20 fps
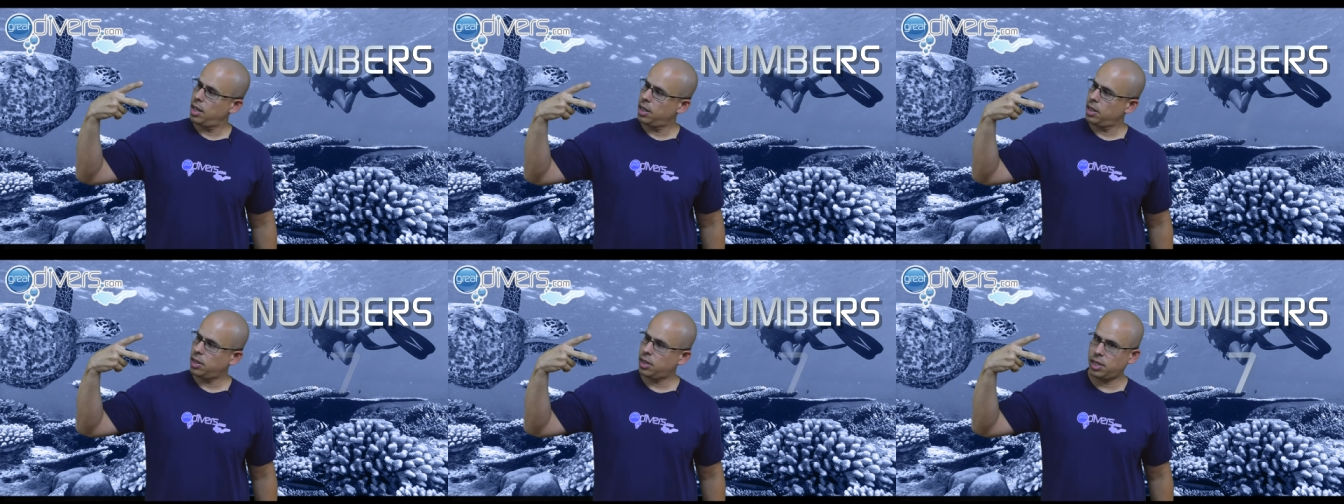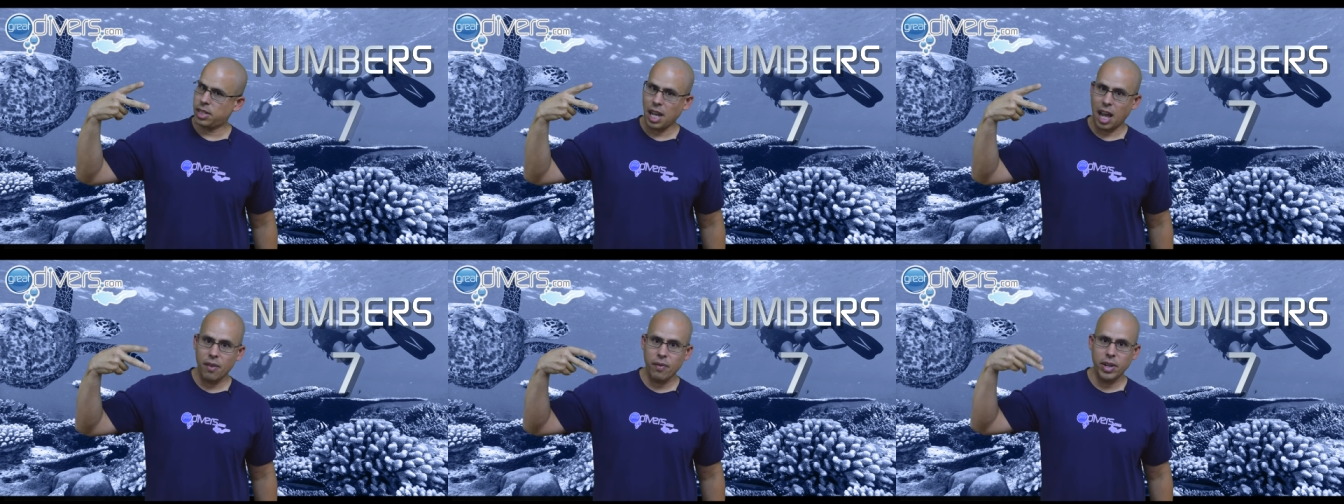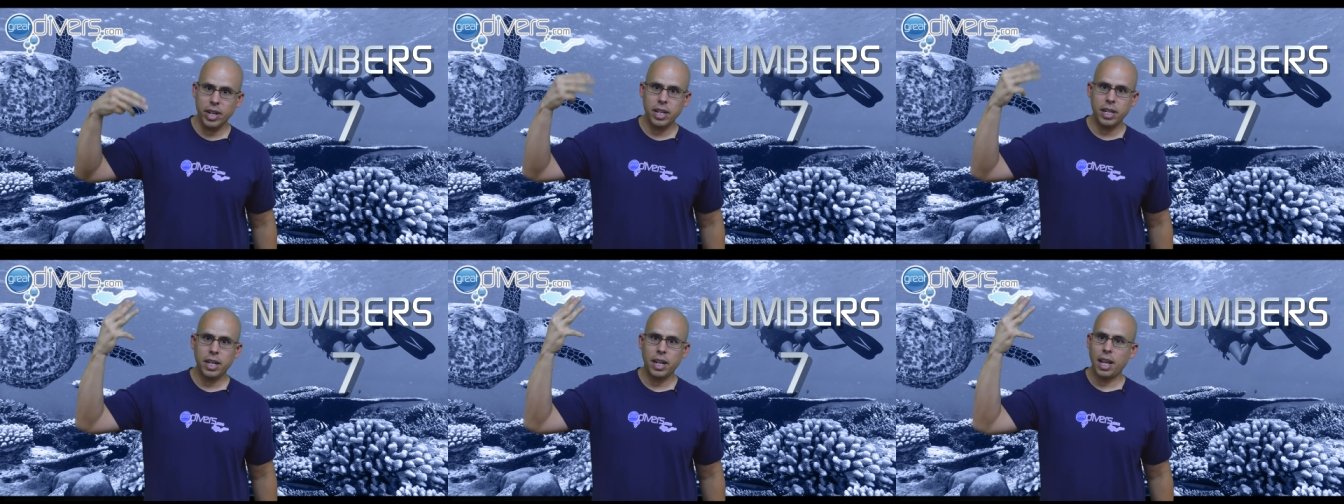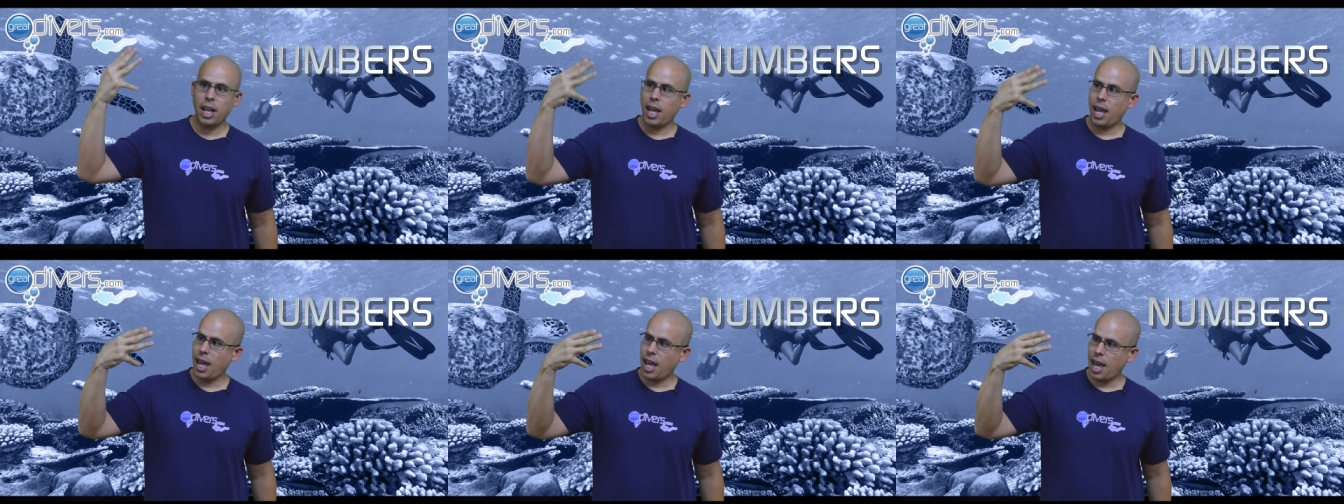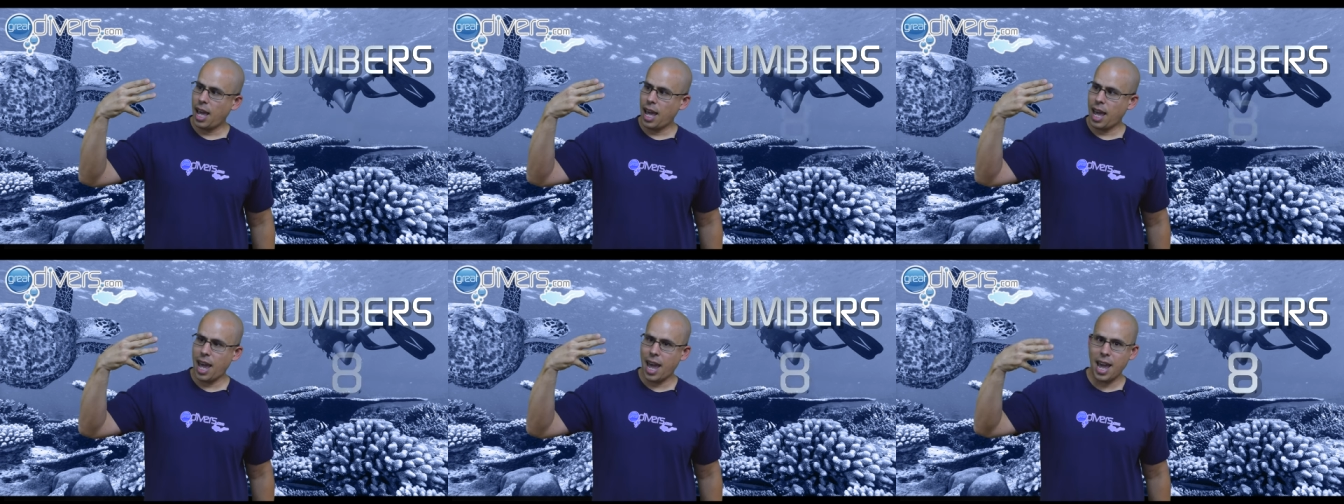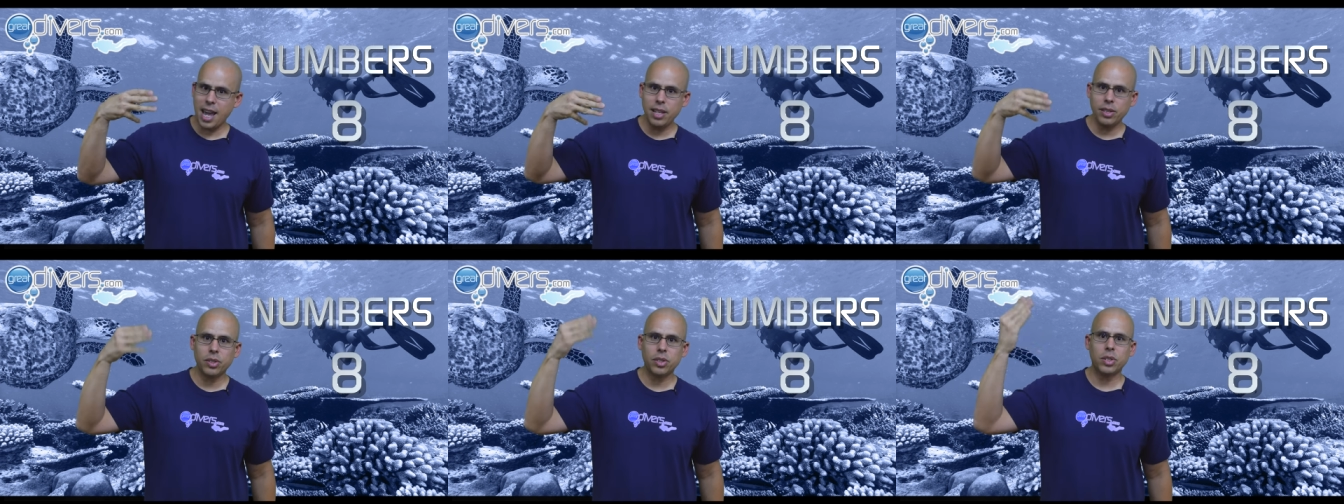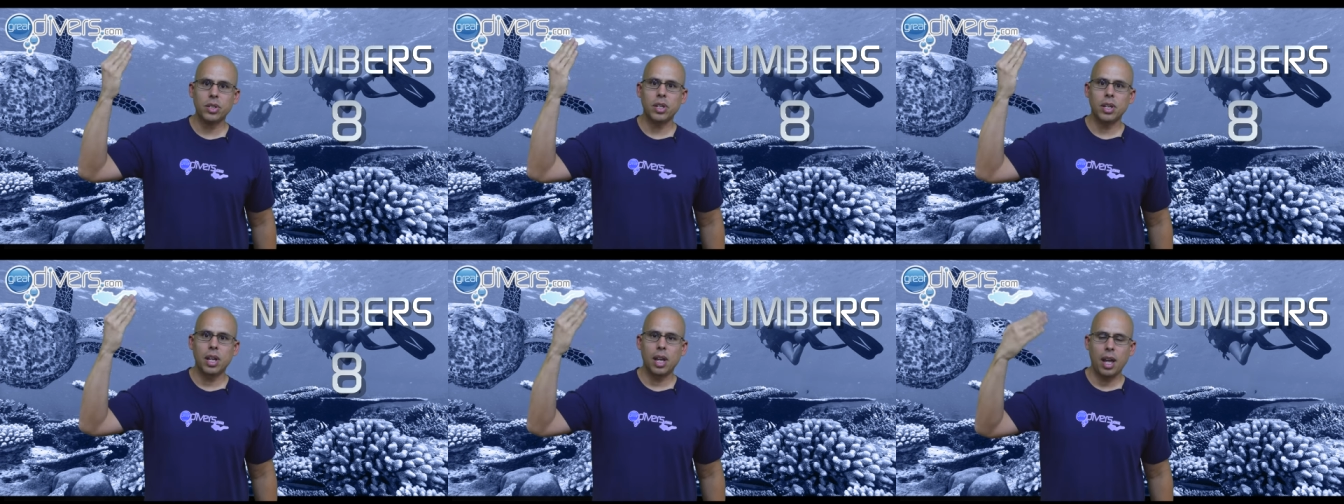7,
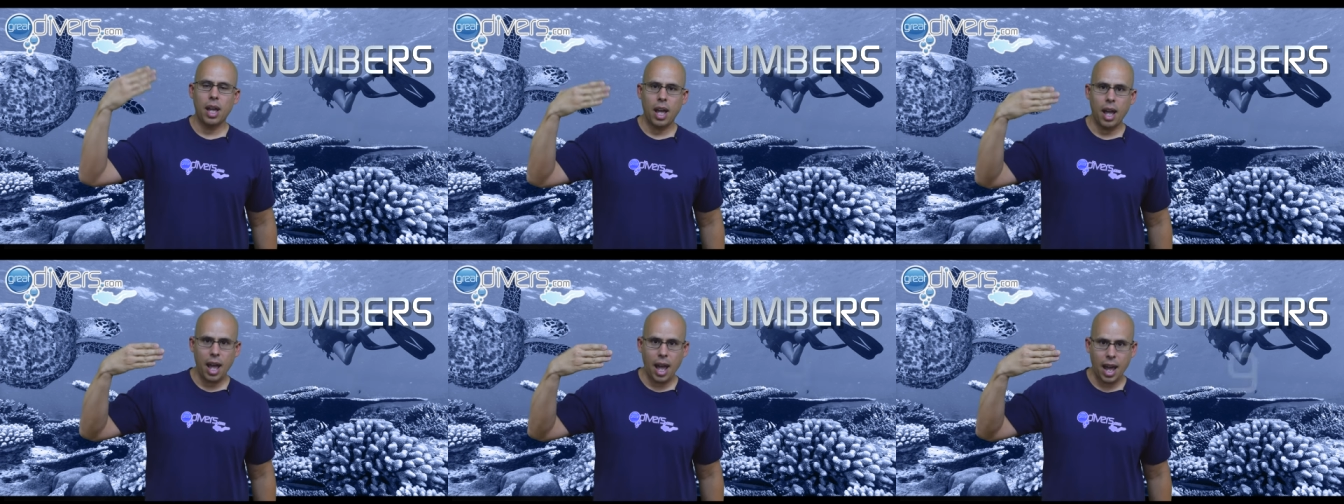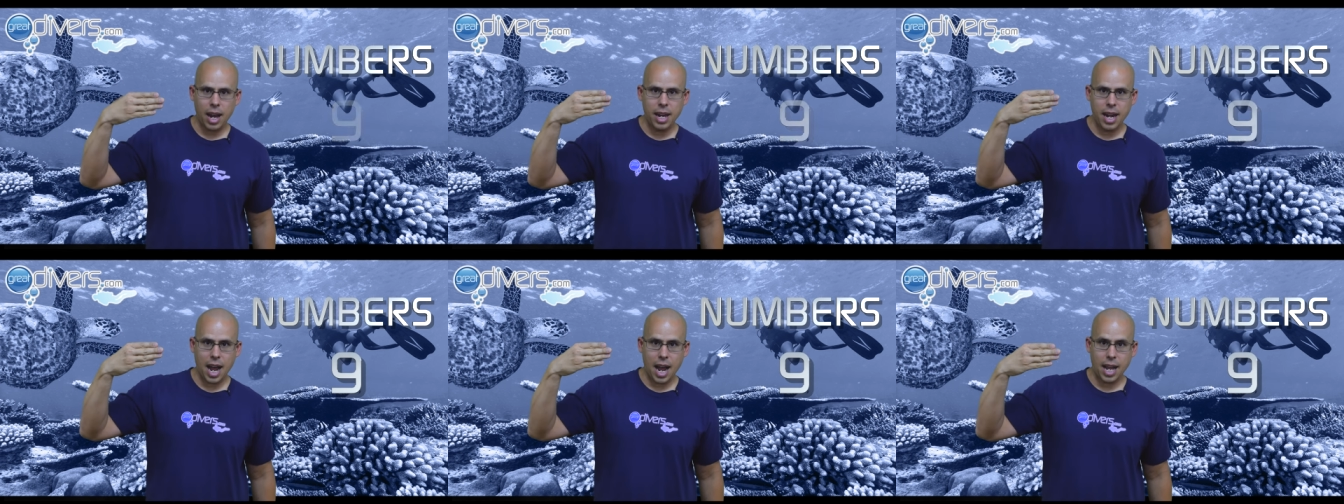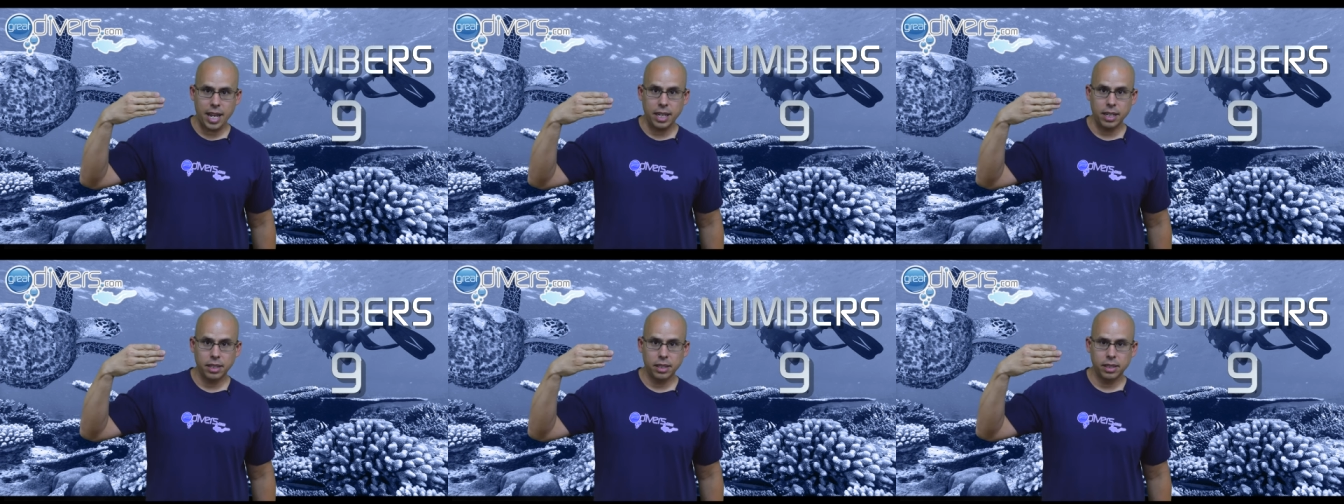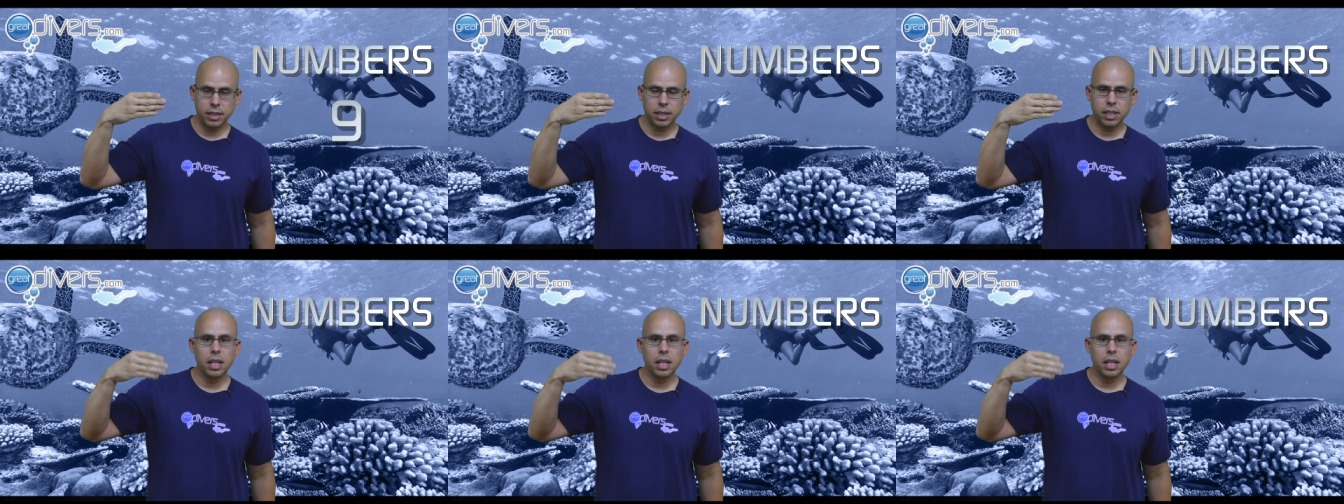8, and 9.